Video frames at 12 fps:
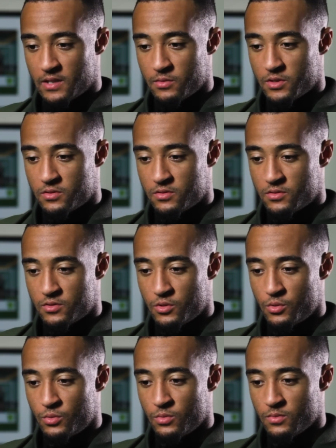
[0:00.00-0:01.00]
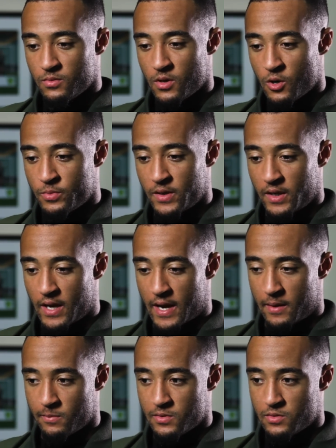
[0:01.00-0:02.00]
There were two opening
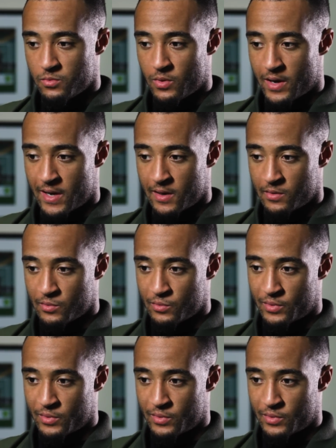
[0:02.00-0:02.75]
games where